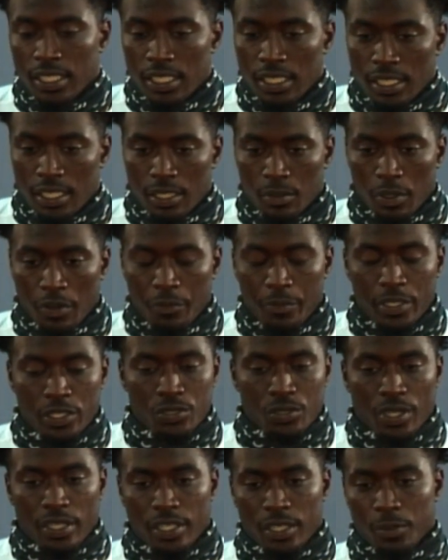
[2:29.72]
I've been
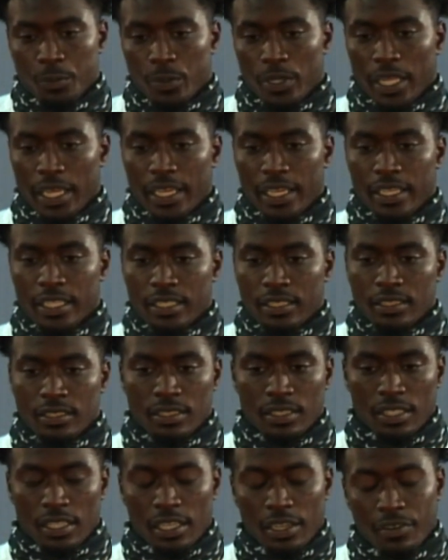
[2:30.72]
trying to apply it
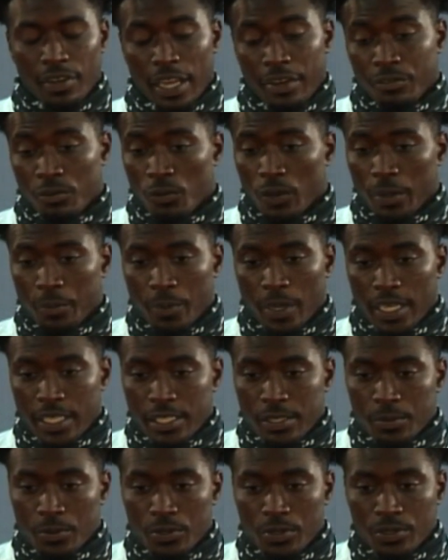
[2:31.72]
in every way
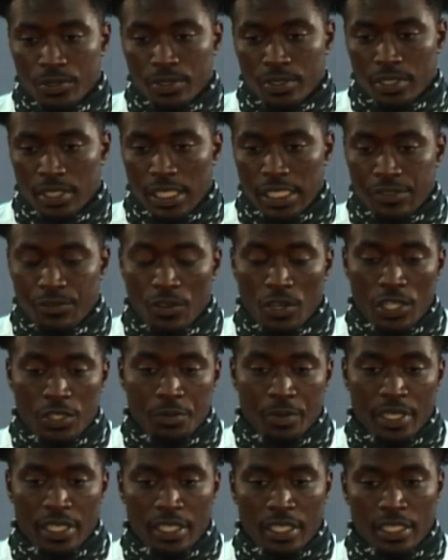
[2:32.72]
possible as far as
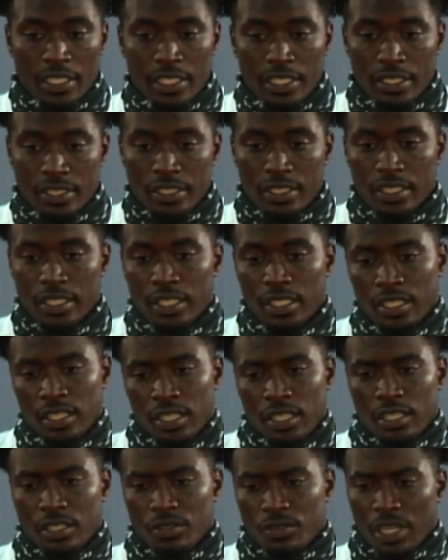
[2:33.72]
being a leader.
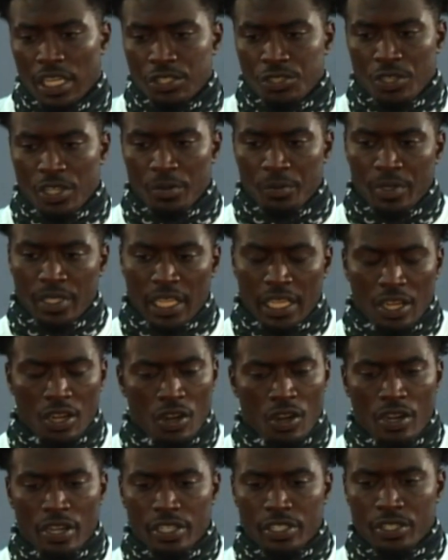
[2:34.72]
You know, not trying to be like a
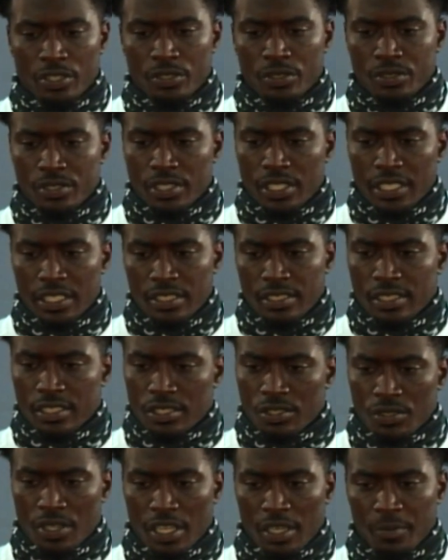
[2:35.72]
hard-nosed leader,
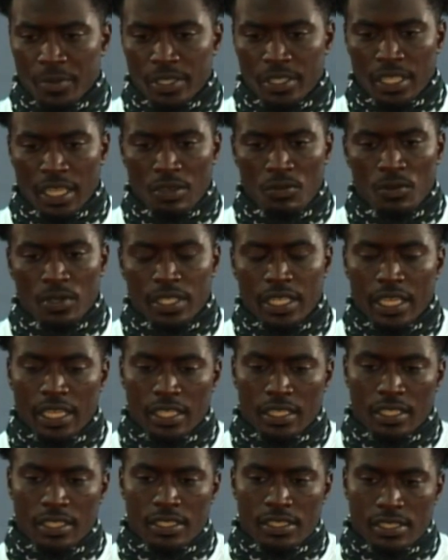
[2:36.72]
just trying to be like one that
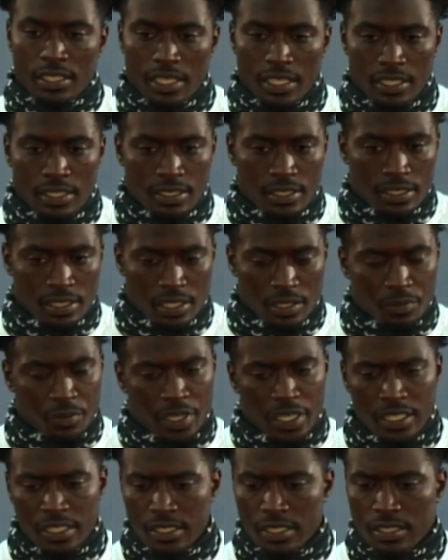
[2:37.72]
can understand his
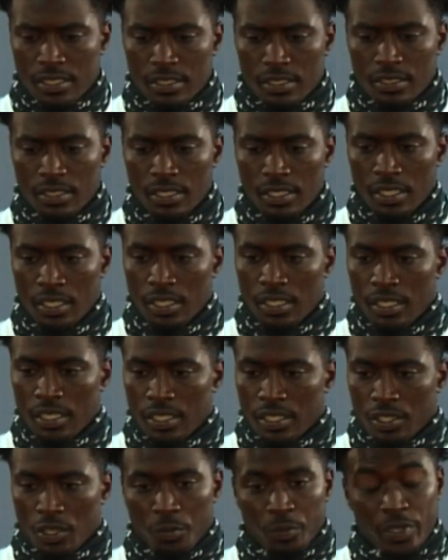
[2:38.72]
teammates and,
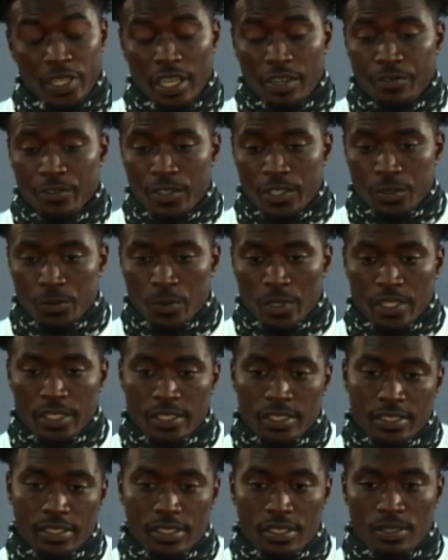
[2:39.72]
you know, be there for his
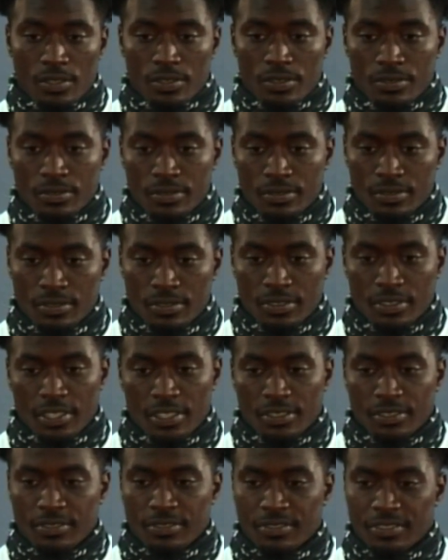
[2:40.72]
brothers. So, you
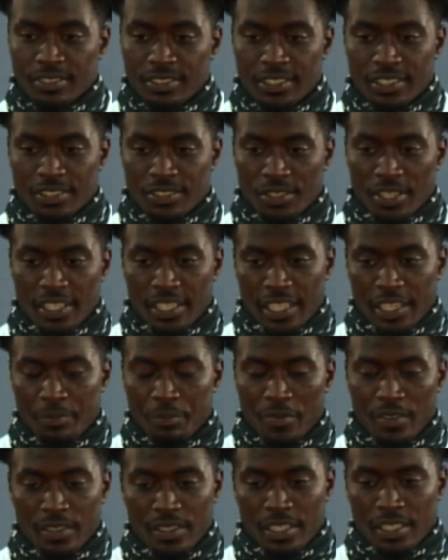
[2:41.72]
know, he's just trying to
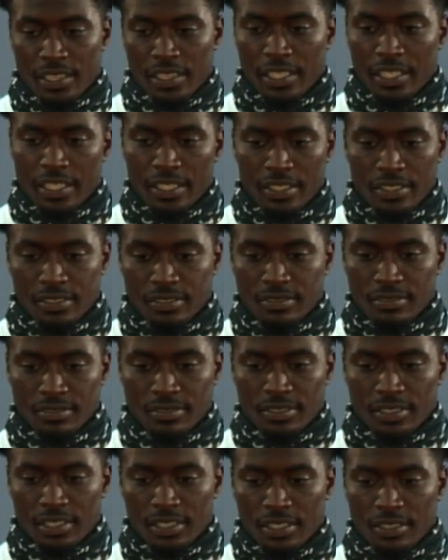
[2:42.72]
get there,
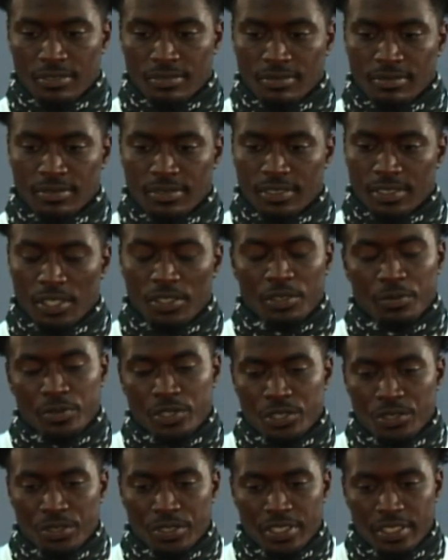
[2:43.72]
you know, slowly but
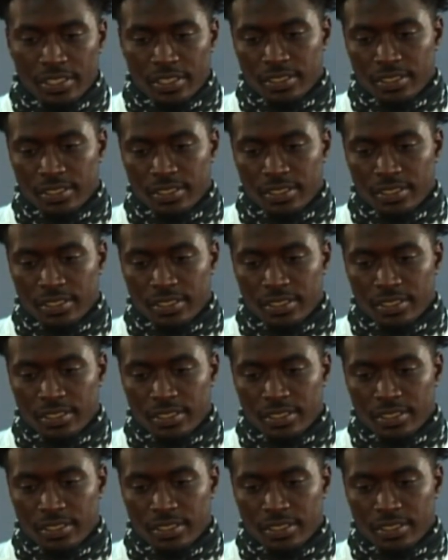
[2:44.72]
surely.